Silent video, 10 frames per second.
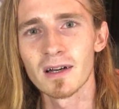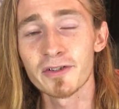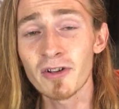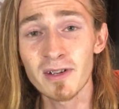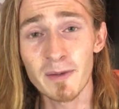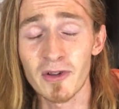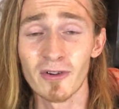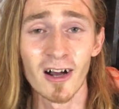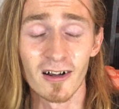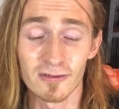And don't get me
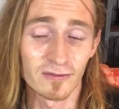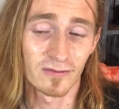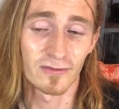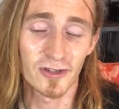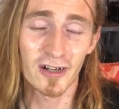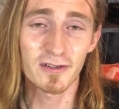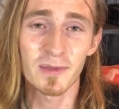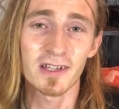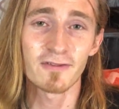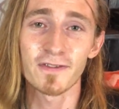wrong, drugs
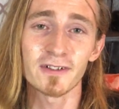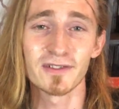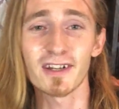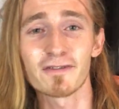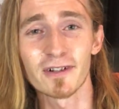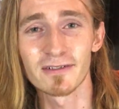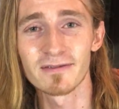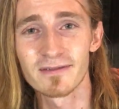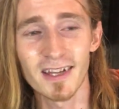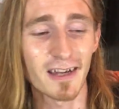make you feel different.
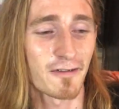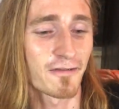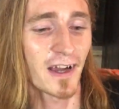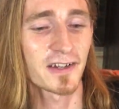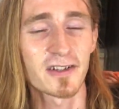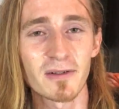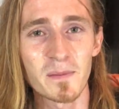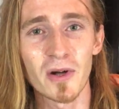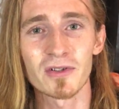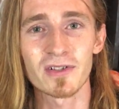They affect your
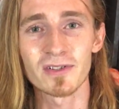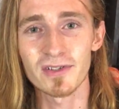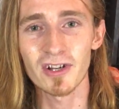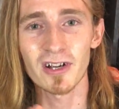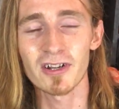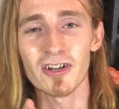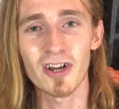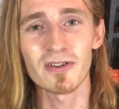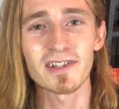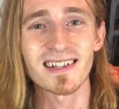emotions. You're going to
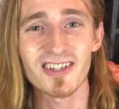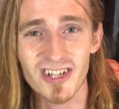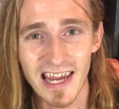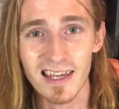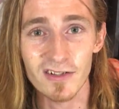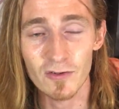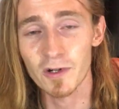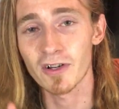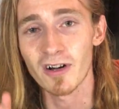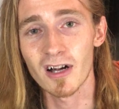notice a change
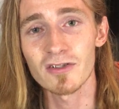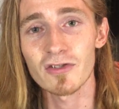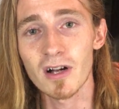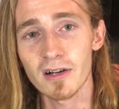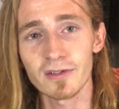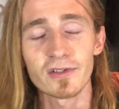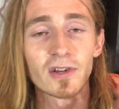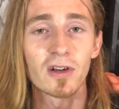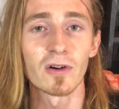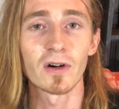when you're on
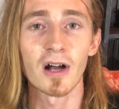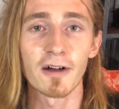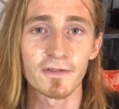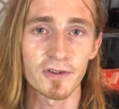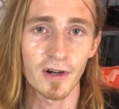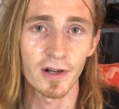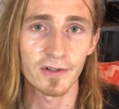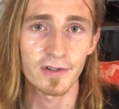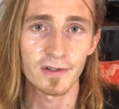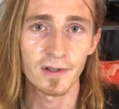drugs or off of
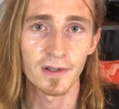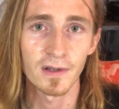drugs.